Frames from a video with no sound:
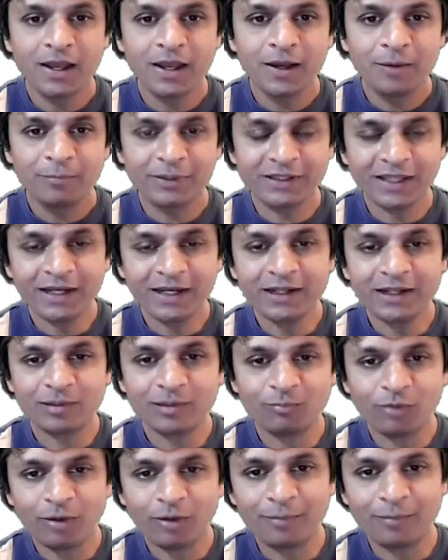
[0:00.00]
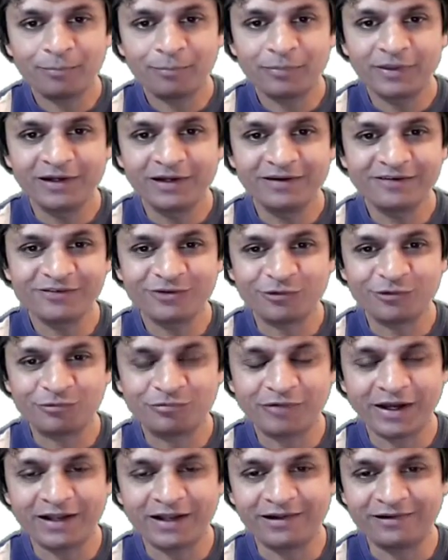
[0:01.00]
But then it'll pop up the list of
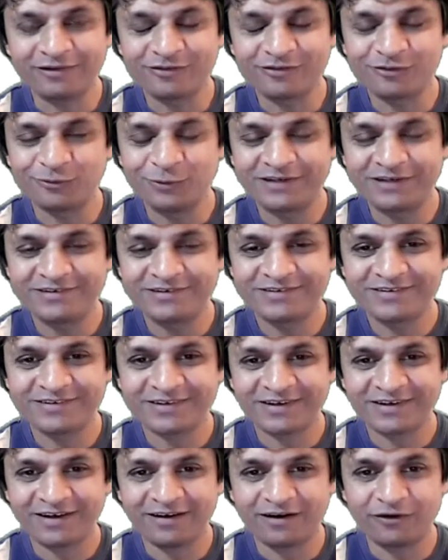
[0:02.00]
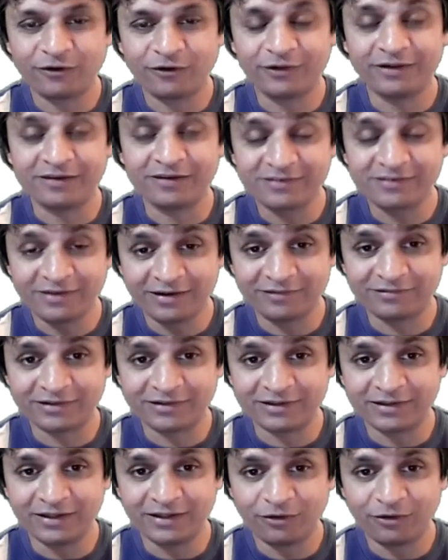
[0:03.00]
files which are on the server.
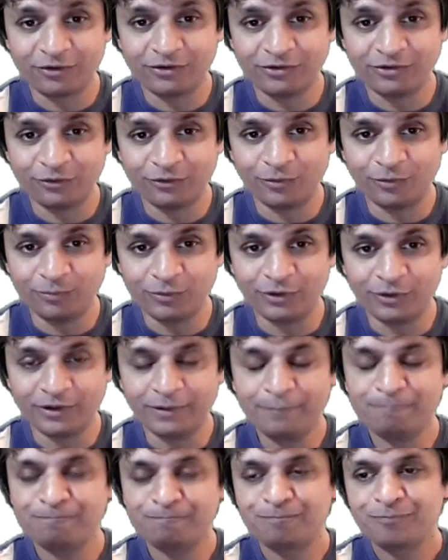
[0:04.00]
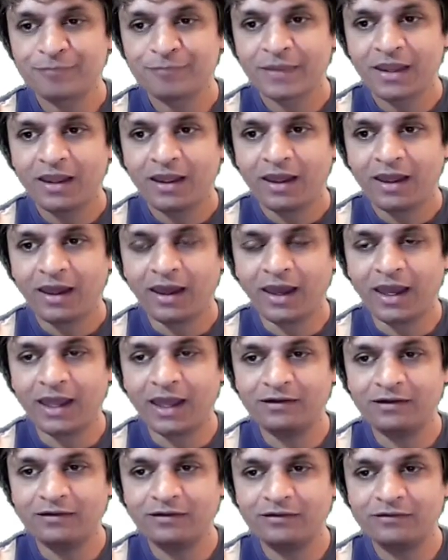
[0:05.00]
They're not on your computer.
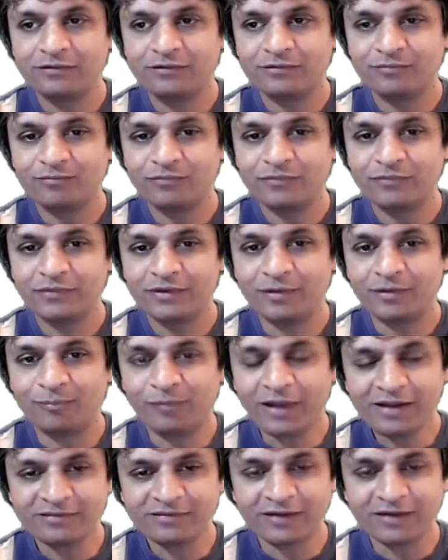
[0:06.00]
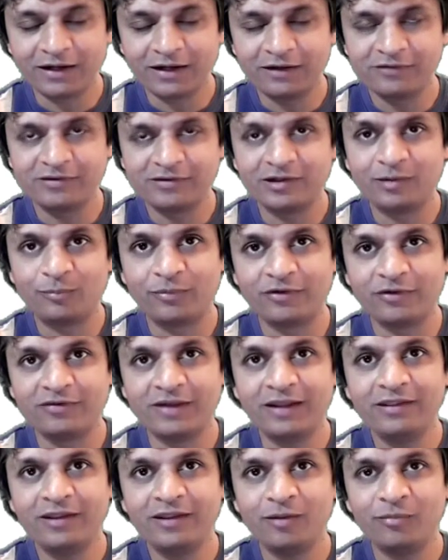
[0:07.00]
And the plus side is it'll
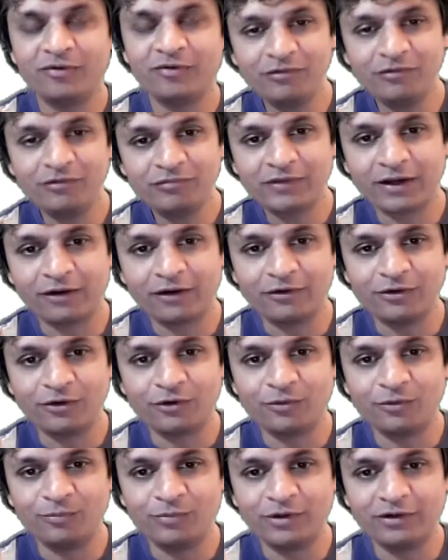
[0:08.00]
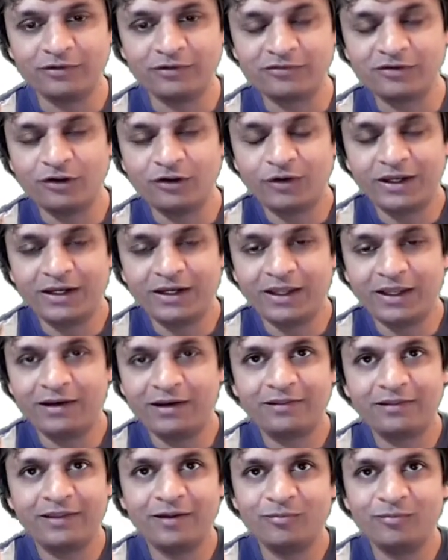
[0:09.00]
present them as if they're on your computer. So you can
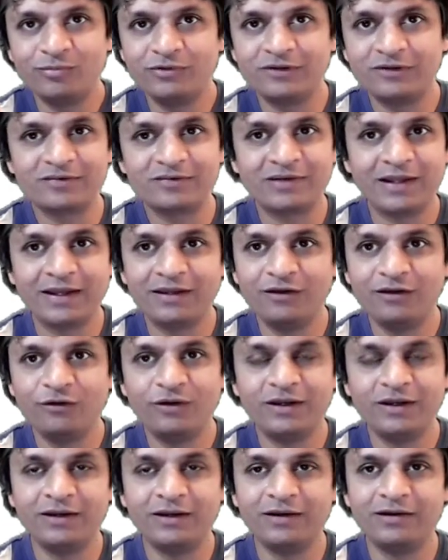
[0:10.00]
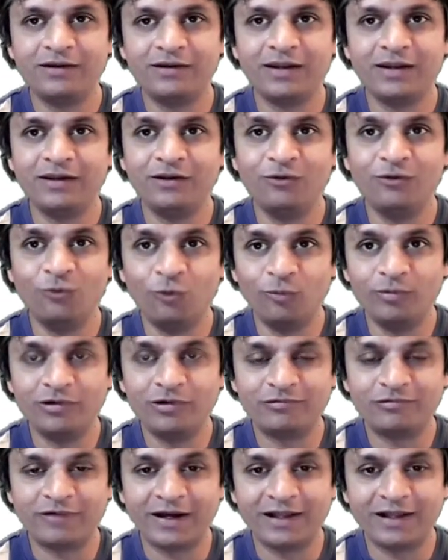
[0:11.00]
edit them just like you can edit any normal
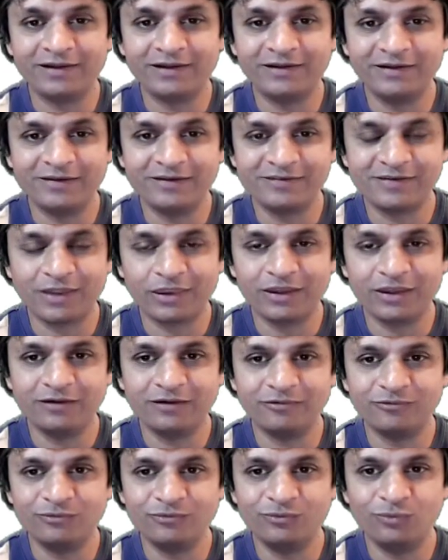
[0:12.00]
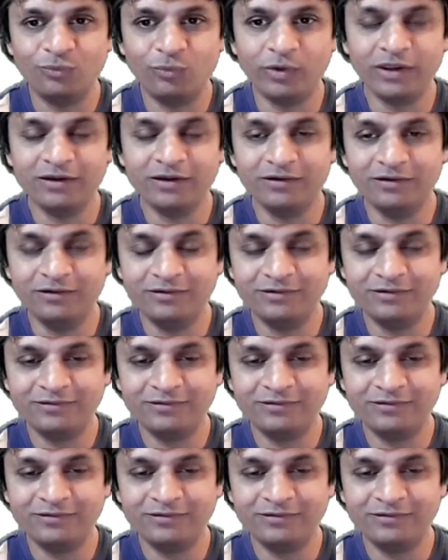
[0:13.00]
file, and there's nothing weird